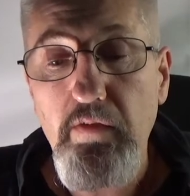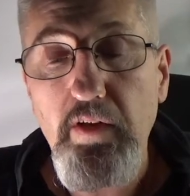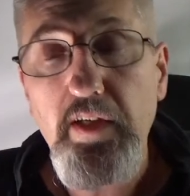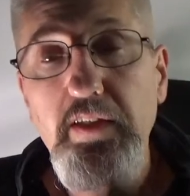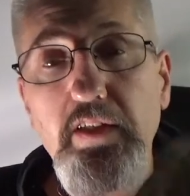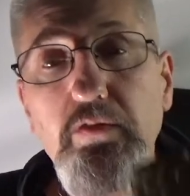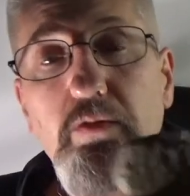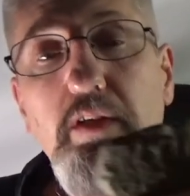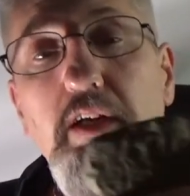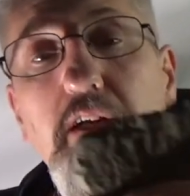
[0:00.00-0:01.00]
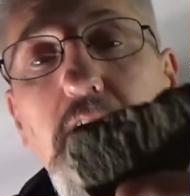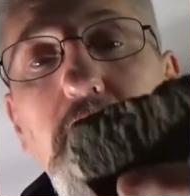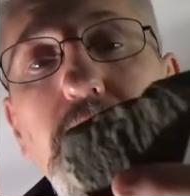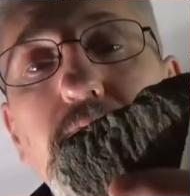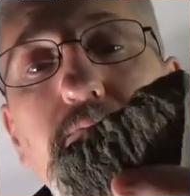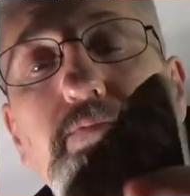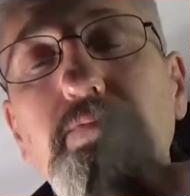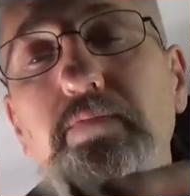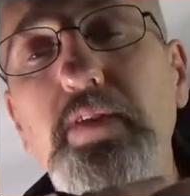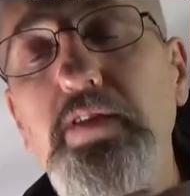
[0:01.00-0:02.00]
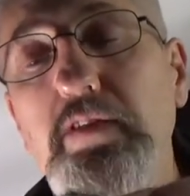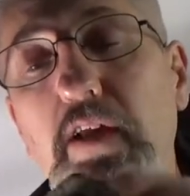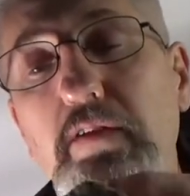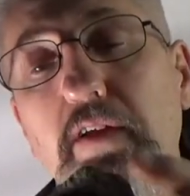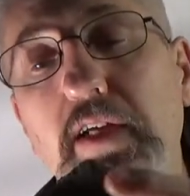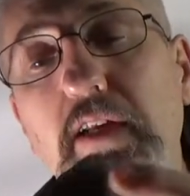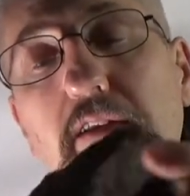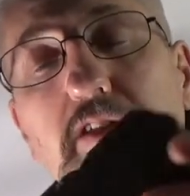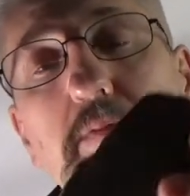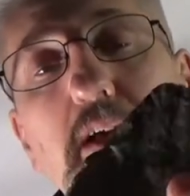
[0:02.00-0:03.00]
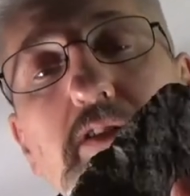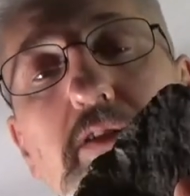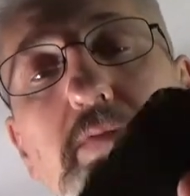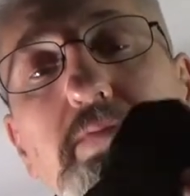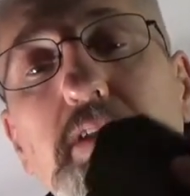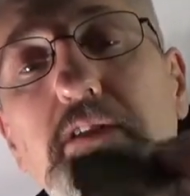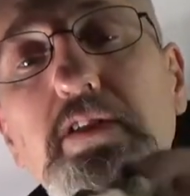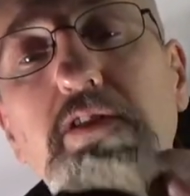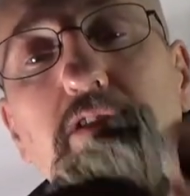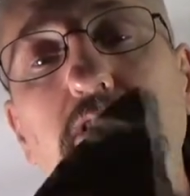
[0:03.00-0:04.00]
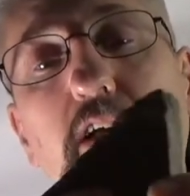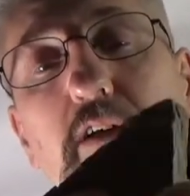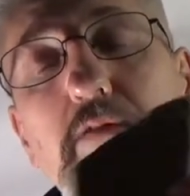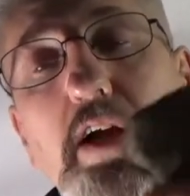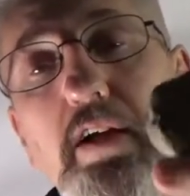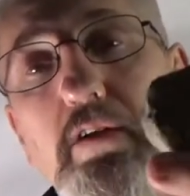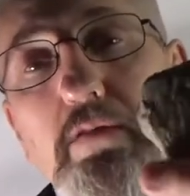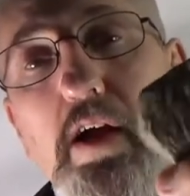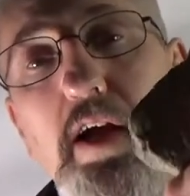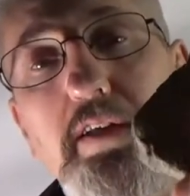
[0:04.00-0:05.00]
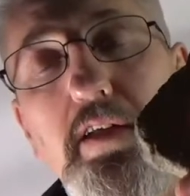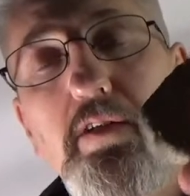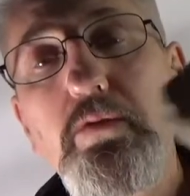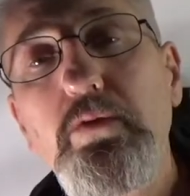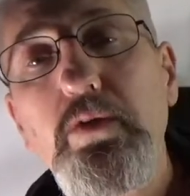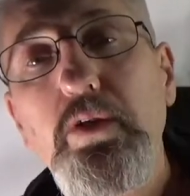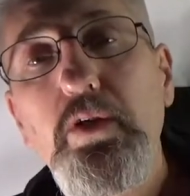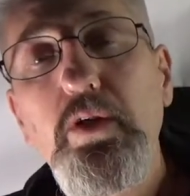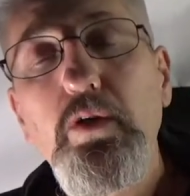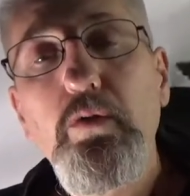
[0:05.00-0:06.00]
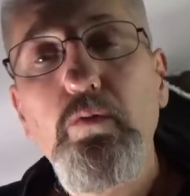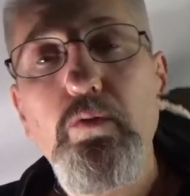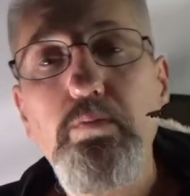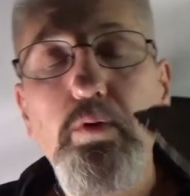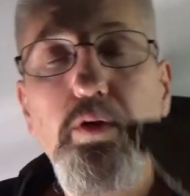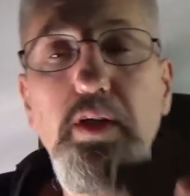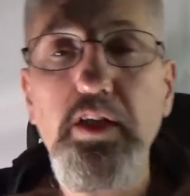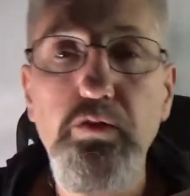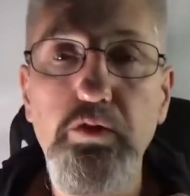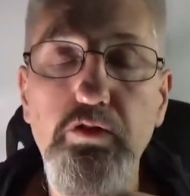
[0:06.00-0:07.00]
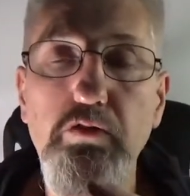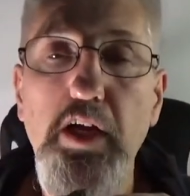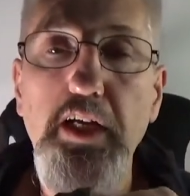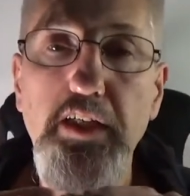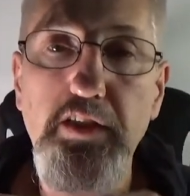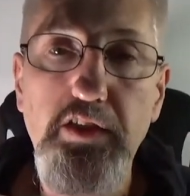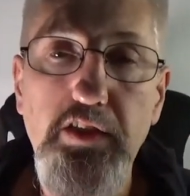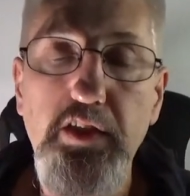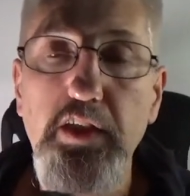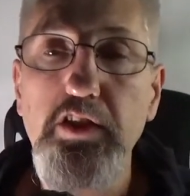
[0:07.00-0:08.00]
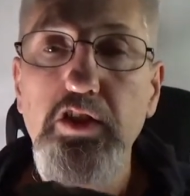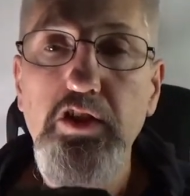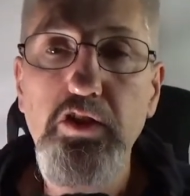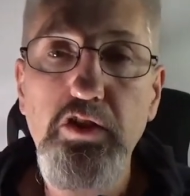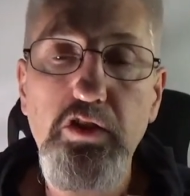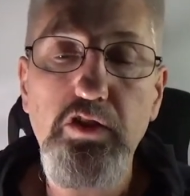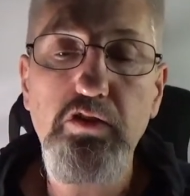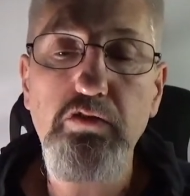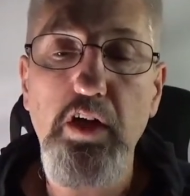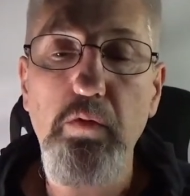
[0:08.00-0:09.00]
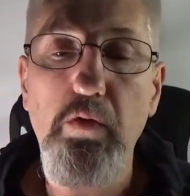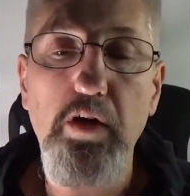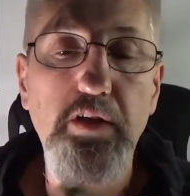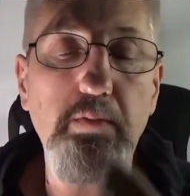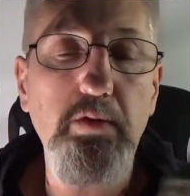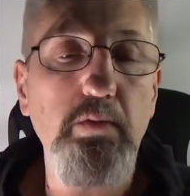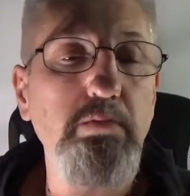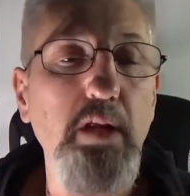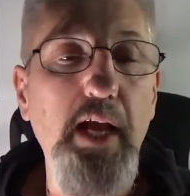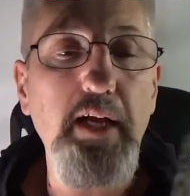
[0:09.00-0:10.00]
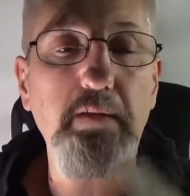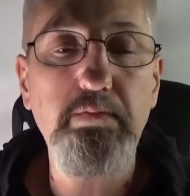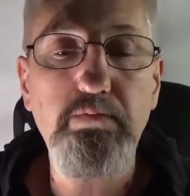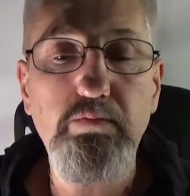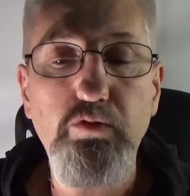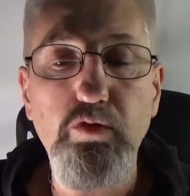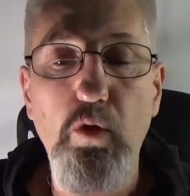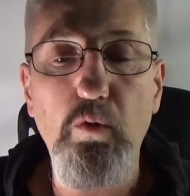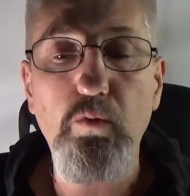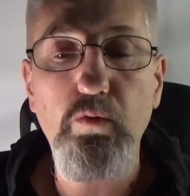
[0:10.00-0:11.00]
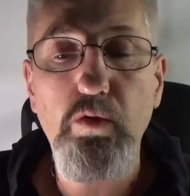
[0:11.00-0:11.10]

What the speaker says: Like this one here, does not look like anything special. It just looks like a regular rock that you would put next to a drainage ditch to drain water, typical black stone.